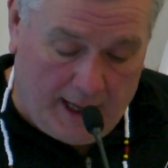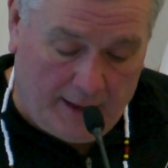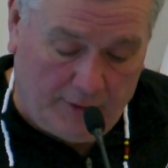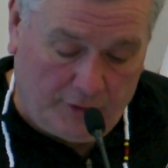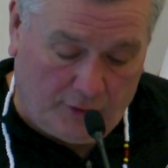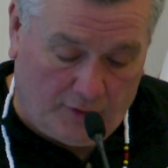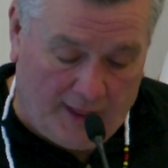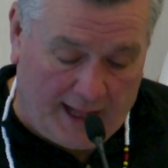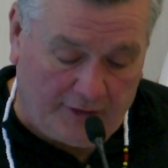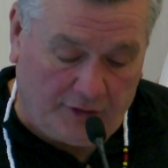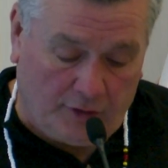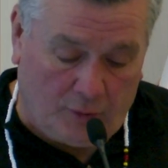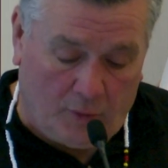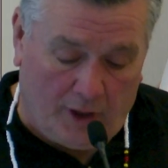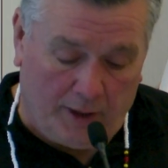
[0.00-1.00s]
So that's
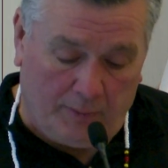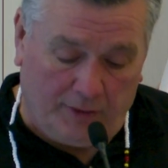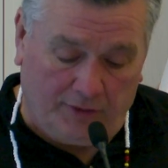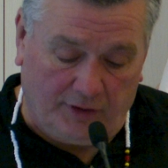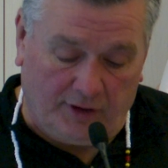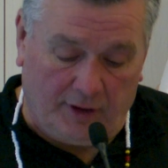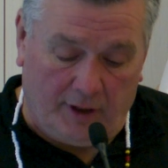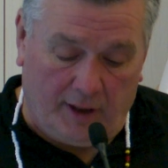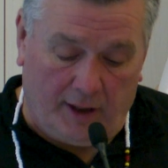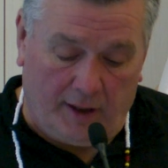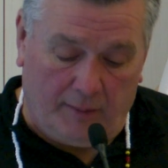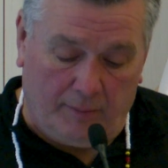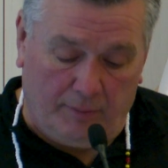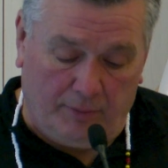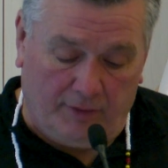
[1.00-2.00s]
the one
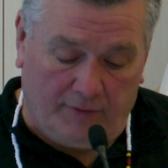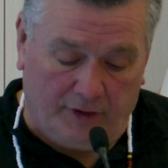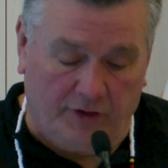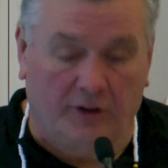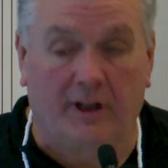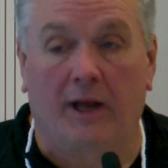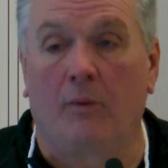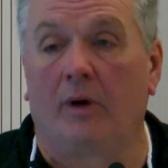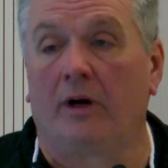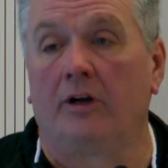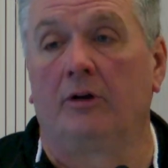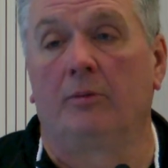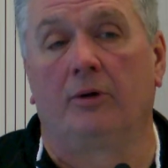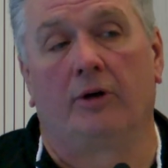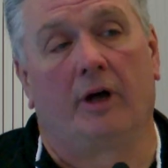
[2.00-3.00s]
provision they wanted
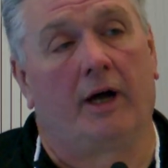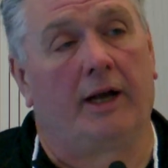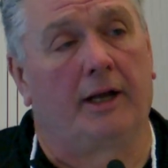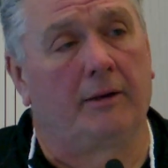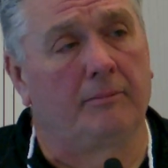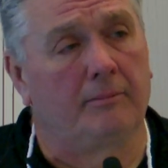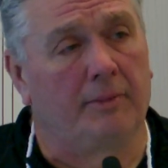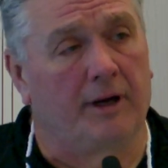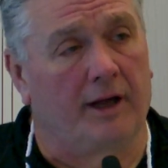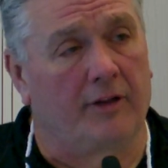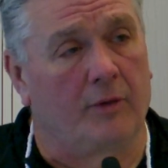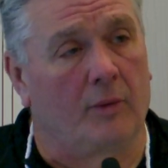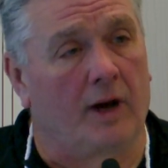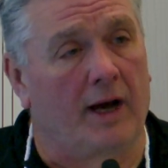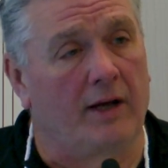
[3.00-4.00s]
to put on it. But
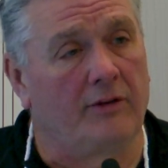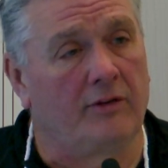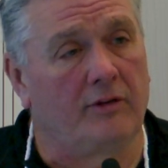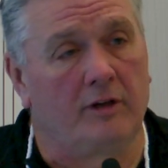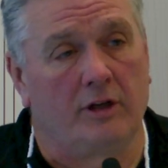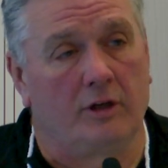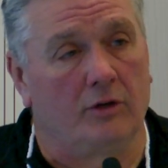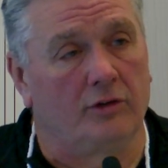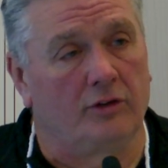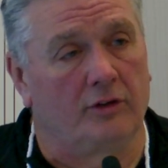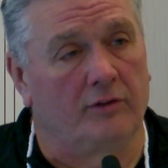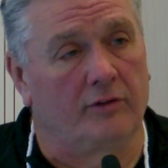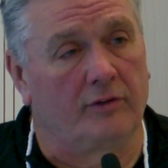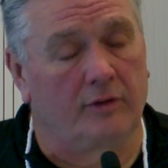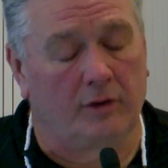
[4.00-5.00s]
otherwise, the use
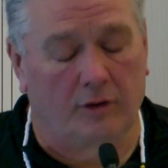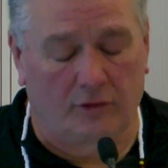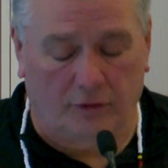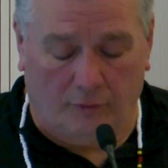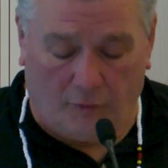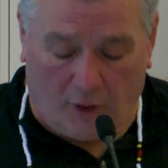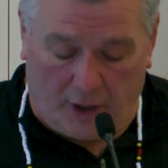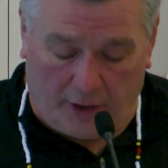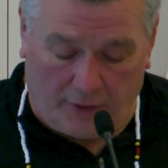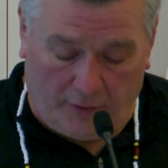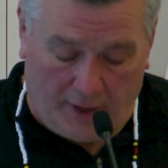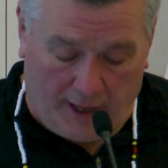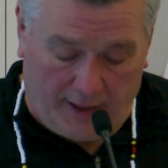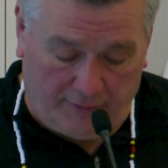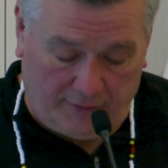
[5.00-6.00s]
of
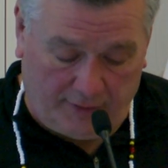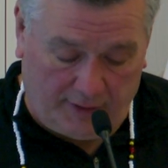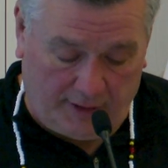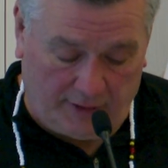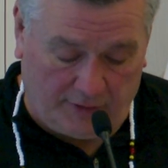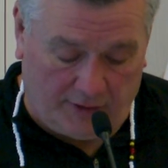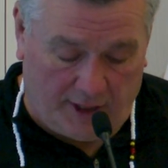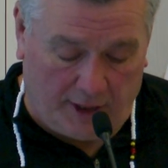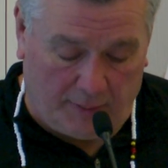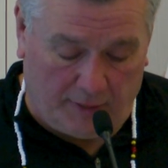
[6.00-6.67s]
watercraft is not a